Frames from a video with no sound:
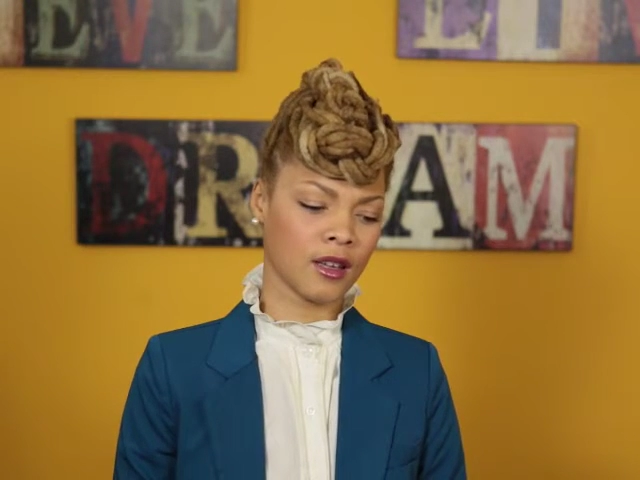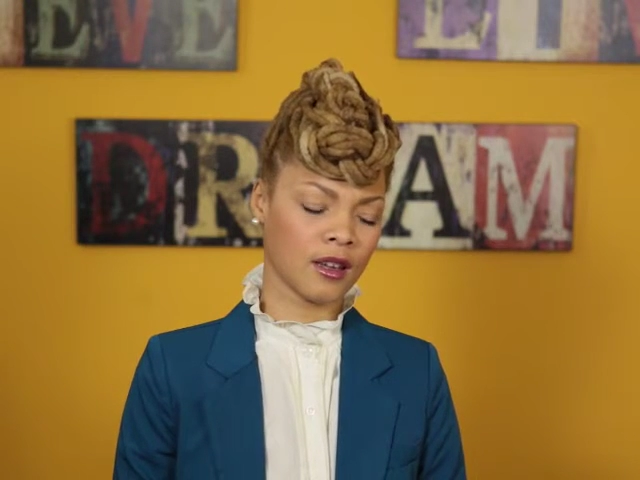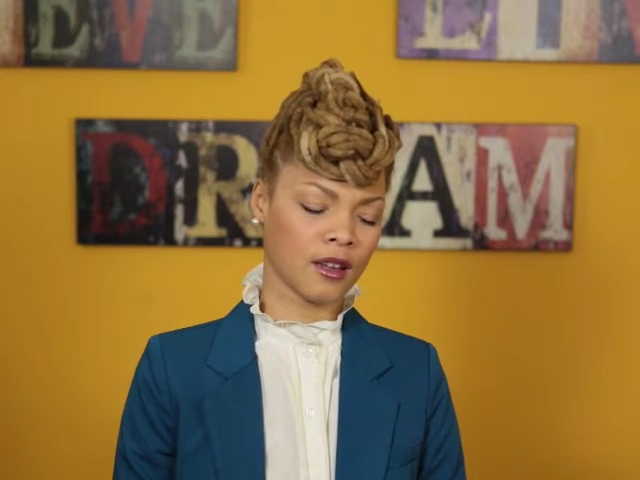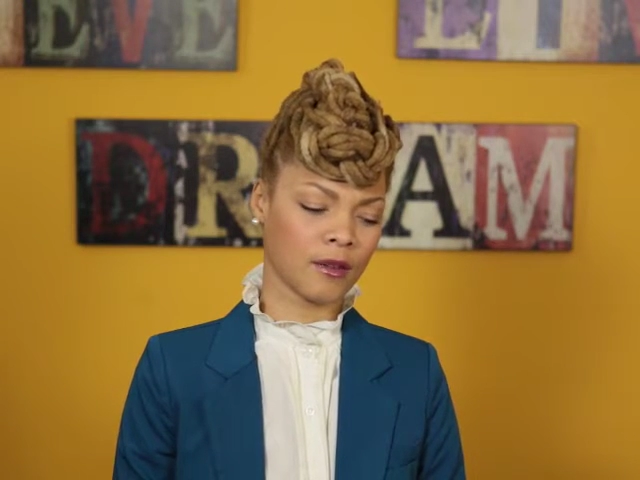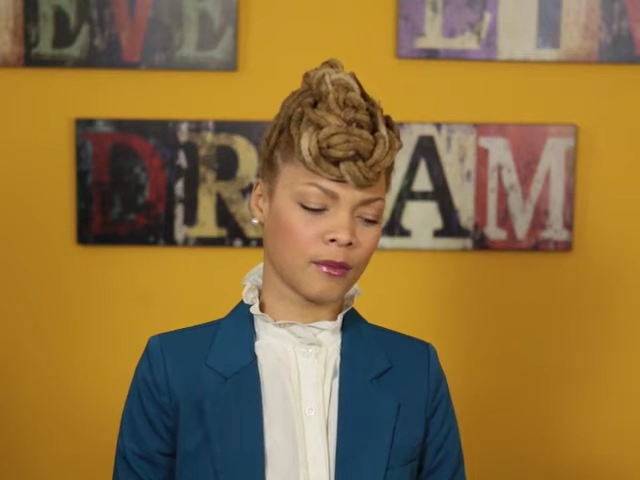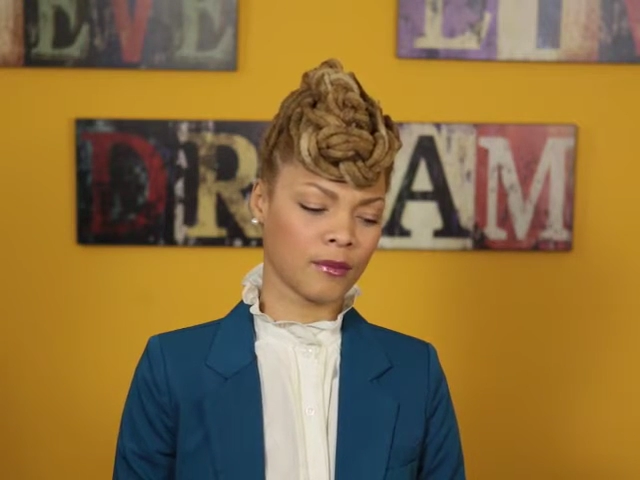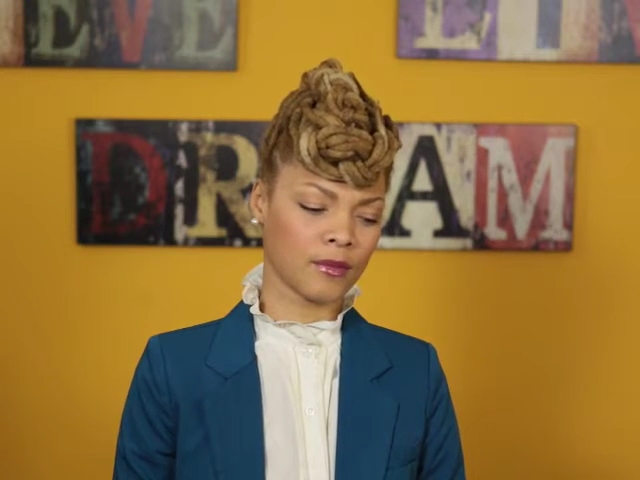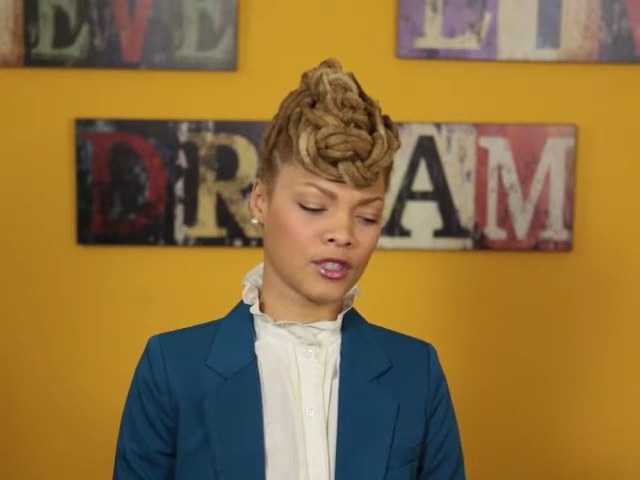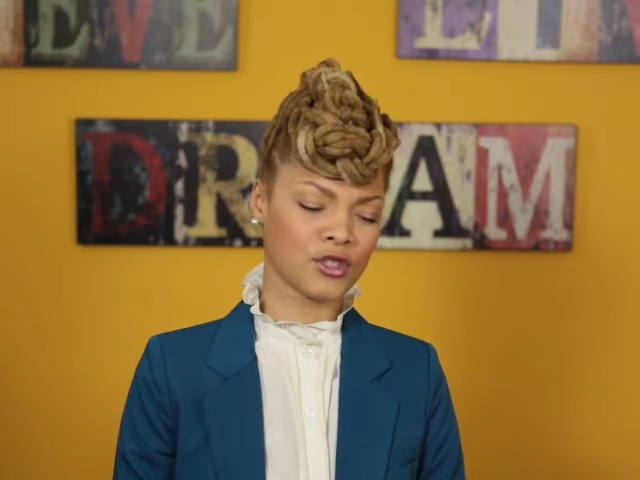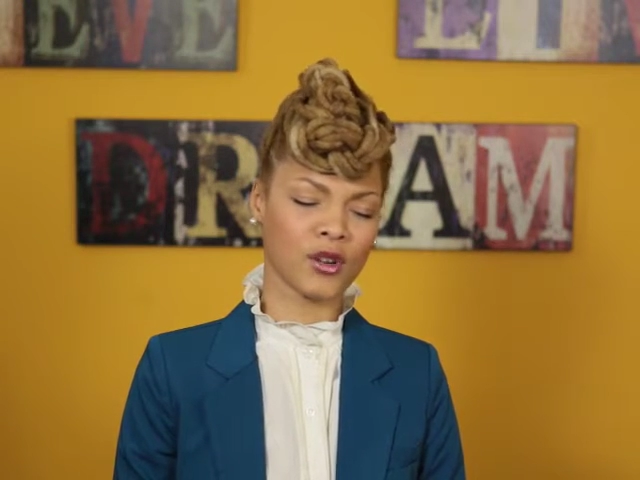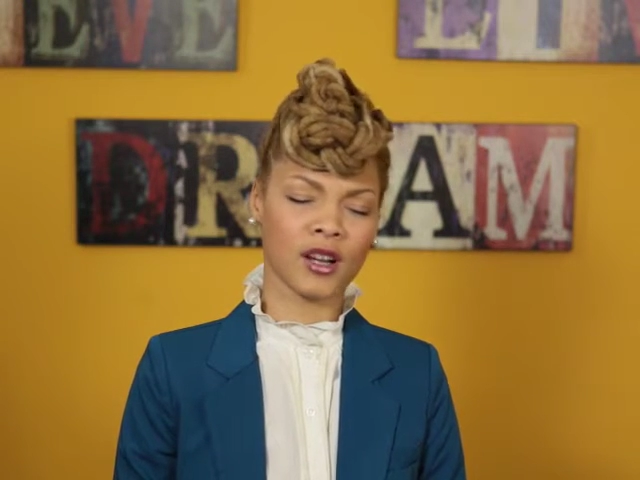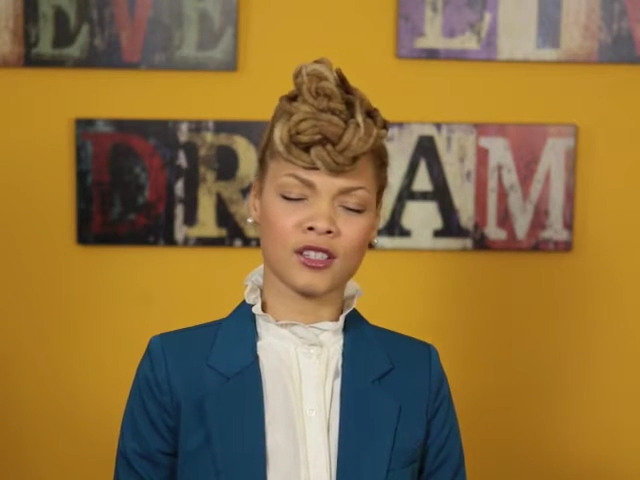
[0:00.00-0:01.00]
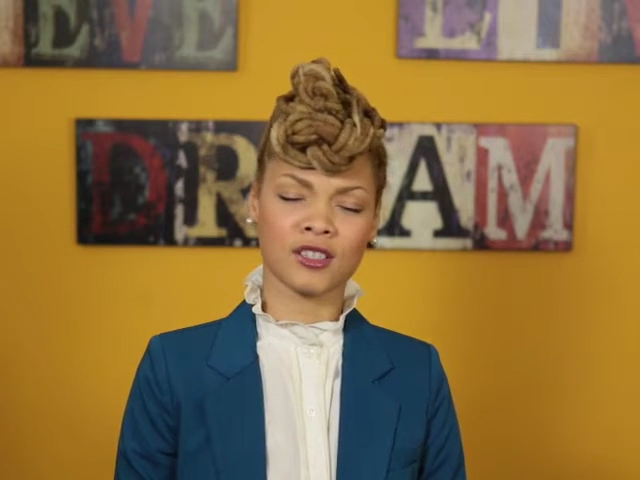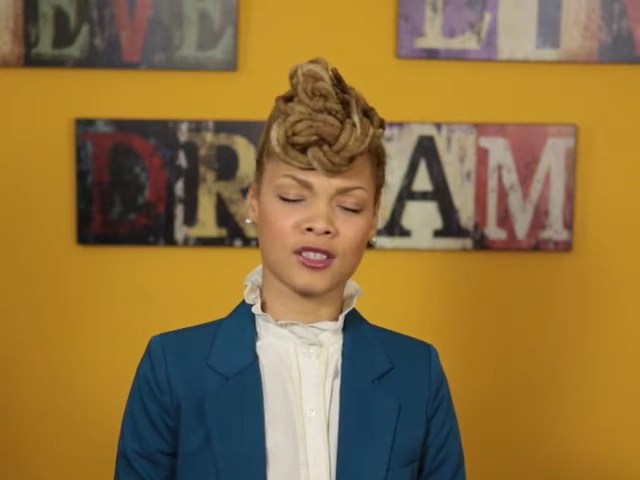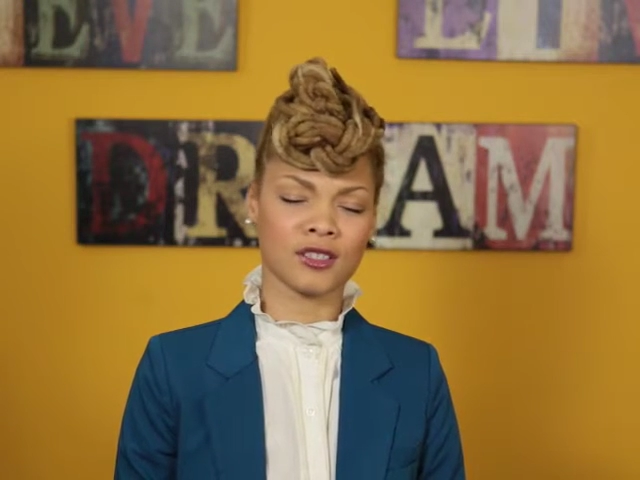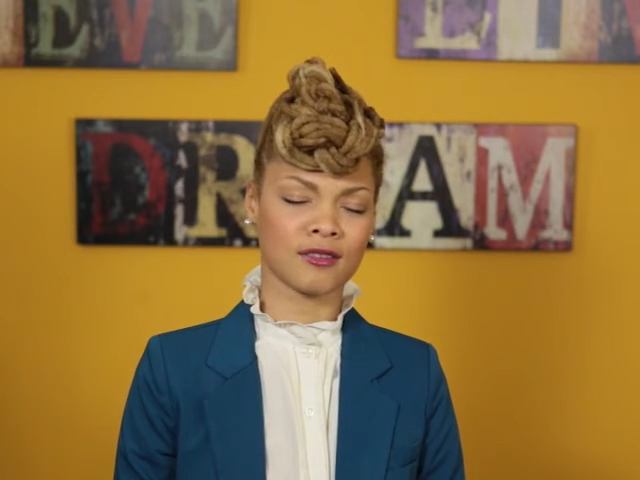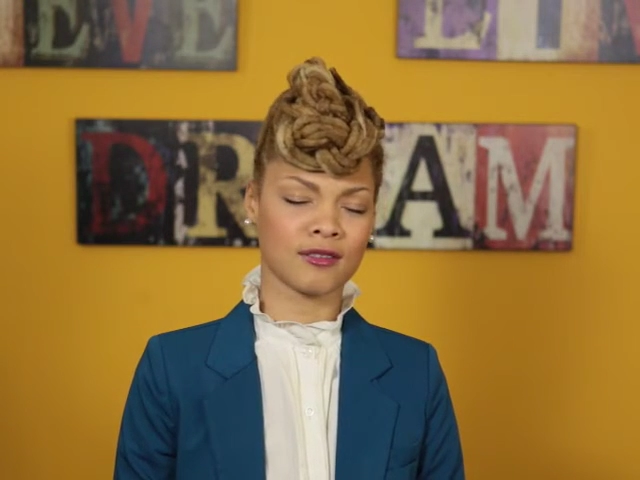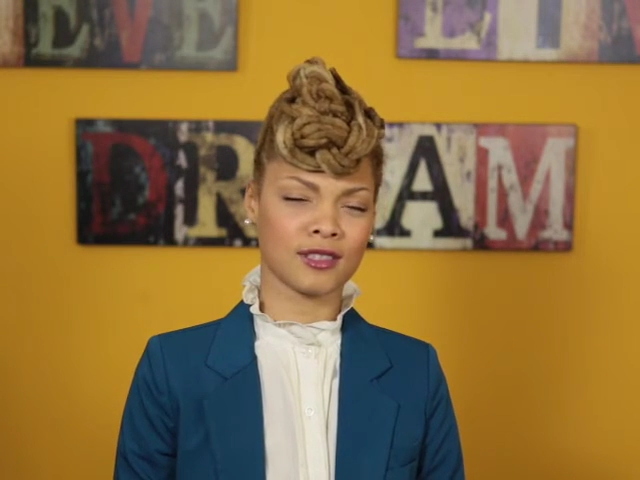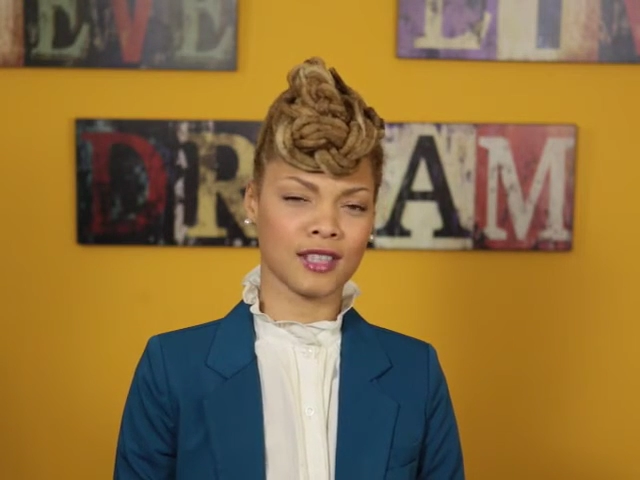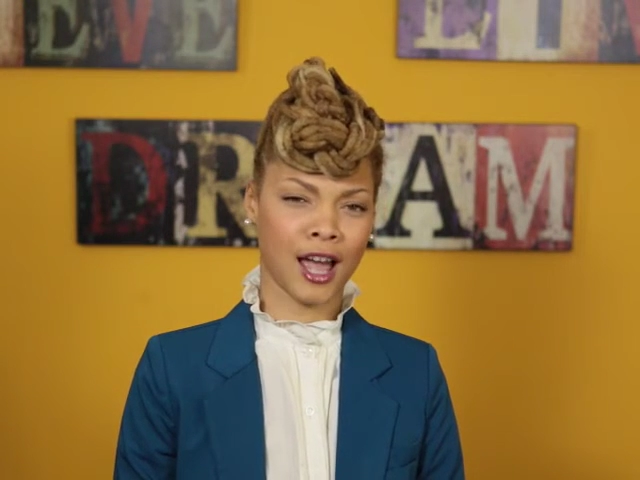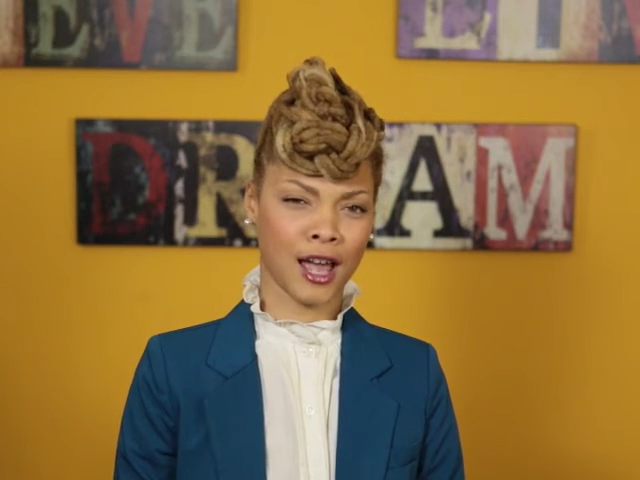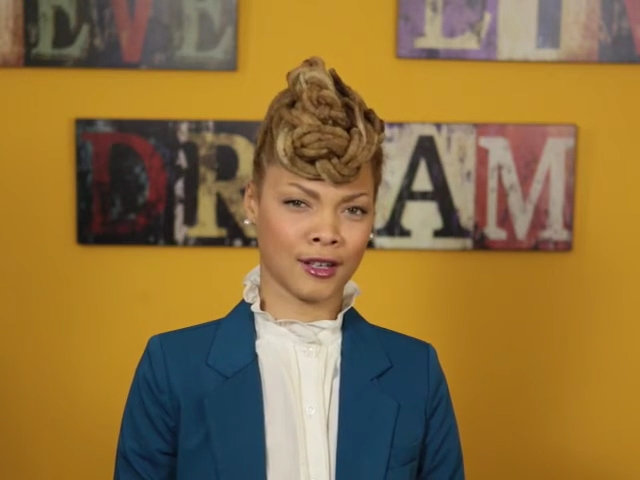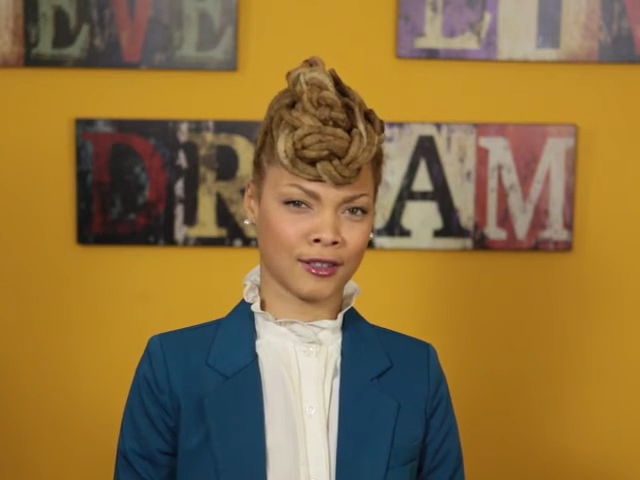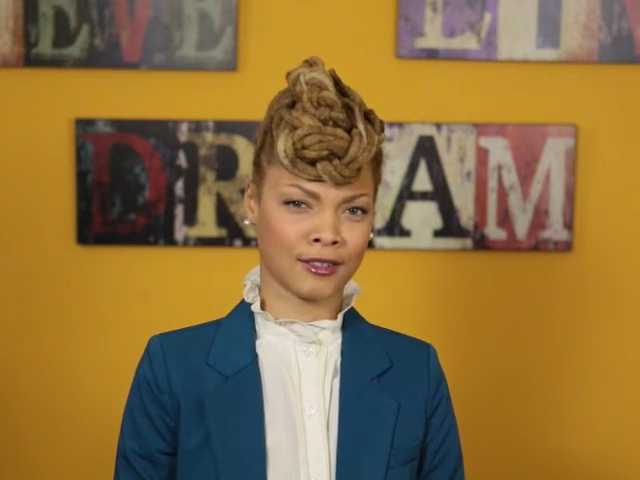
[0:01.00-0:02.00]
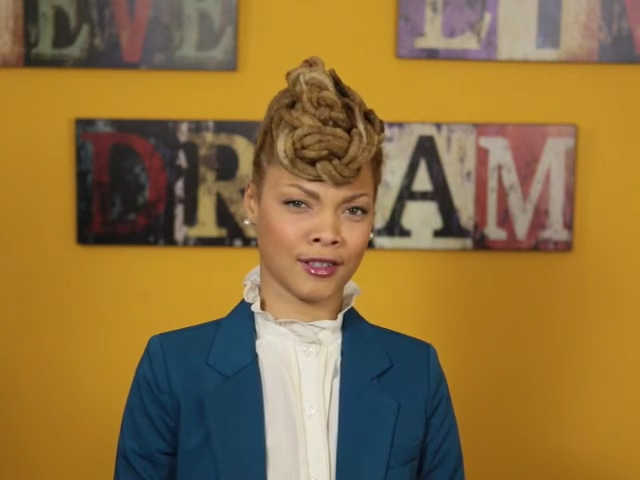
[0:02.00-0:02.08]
a strange title,